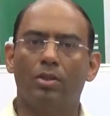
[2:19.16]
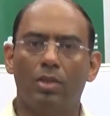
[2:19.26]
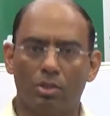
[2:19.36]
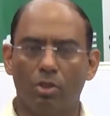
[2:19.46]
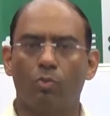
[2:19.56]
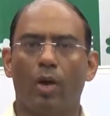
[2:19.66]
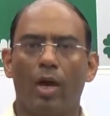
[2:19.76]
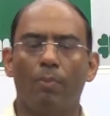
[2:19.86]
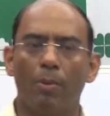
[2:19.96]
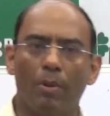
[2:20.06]
This is
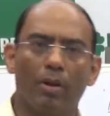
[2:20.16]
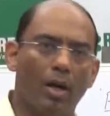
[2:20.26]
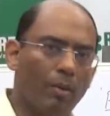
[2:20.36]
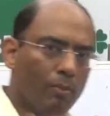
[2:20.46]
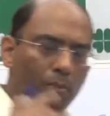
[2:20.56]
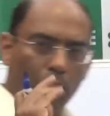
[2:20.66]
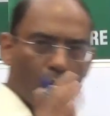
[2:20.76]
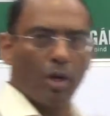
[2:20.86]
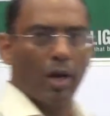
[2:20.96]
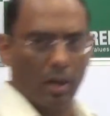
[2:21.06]
where people come
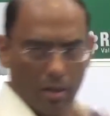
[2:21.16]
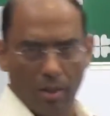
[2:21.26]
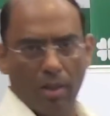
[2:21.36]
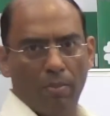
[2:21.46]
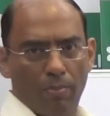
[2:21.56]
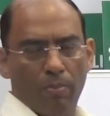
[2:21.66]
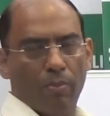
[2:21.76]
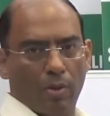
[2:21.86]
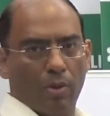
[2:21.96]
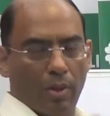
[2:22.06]
to trade. They
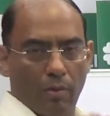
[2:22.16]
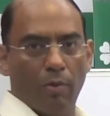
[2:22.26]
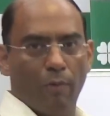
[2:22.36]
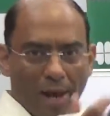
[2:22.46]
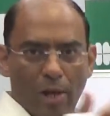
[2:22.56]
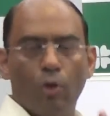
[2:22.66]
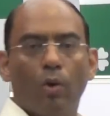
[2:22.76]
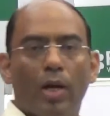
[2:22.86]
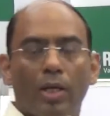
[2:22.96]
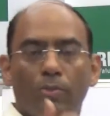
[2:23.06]
value
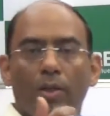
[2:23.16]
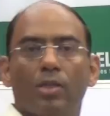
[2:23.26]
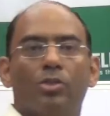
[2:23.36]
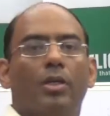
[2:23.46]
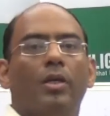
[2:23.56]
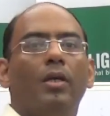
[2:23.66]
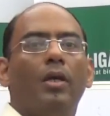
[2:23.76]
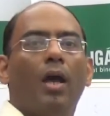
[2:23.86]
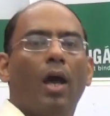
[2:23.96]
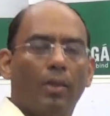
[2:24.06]
what has been listed,
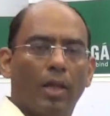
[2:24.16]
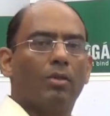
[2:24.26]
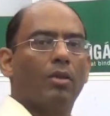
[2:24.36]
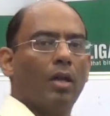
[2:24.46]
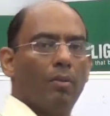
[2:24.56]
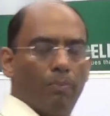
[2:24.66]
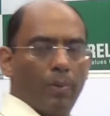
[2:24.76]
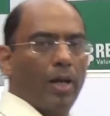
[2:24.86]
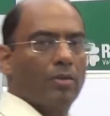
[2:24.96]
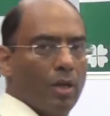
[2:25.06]
and that's the
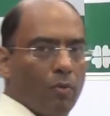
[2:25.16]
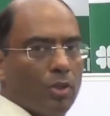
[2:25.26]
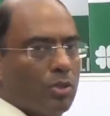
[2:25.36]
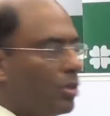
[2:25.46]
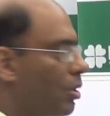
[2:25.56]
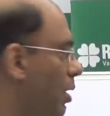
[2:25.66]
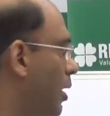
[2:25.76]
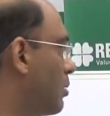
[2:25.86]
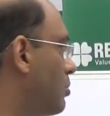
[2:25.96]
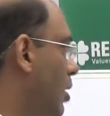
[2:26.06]
price at which the
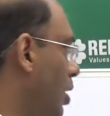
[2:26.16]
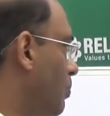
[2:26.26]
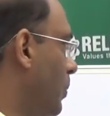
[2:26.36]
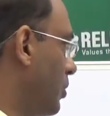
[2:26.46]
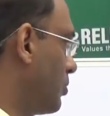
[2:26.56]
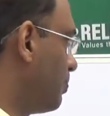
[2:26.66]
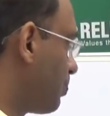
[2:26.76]
trade takes place.